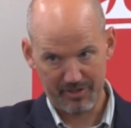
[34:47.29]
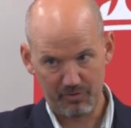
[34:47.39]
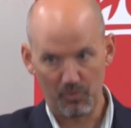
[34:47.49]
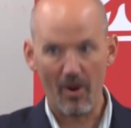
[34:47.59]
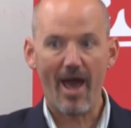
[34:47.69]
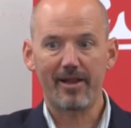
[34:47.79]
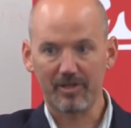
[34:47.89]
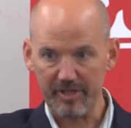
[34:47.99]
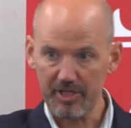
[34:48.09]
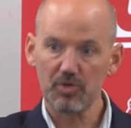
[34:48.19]

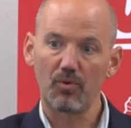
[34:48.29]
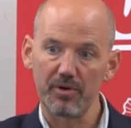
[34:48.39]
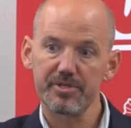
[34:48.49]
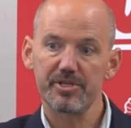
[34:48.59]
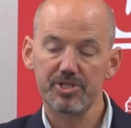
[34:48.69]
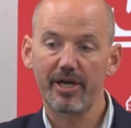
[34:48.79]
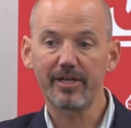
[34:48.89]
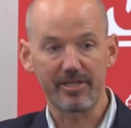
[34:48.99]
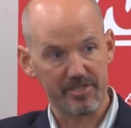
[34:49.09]
radically towards the Chinese.